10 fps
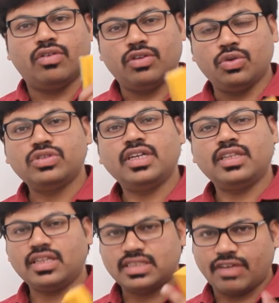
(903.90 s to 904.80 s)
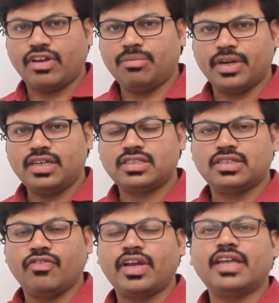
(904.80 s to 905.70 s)
using the 7
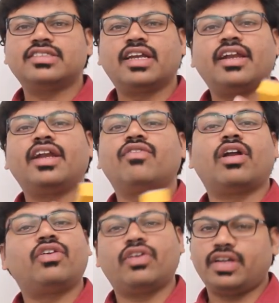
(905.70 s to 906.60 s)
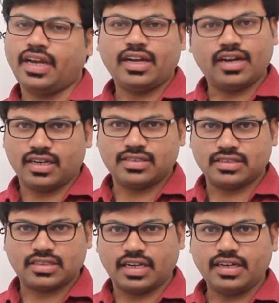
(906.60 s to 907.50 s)
bits, we can generate 128
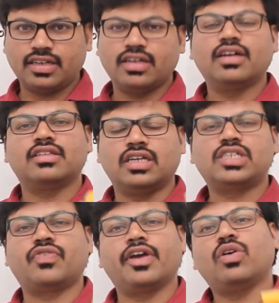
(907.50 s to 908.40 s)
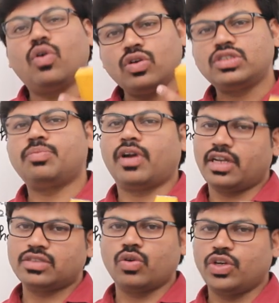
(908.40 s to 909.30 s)
addresses, correct? That's why host
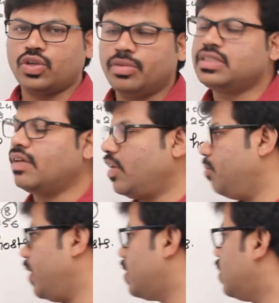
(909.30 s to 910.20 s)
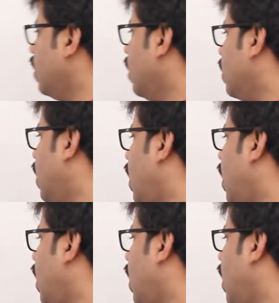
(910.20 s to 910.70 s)
part is going to be 7 bits. The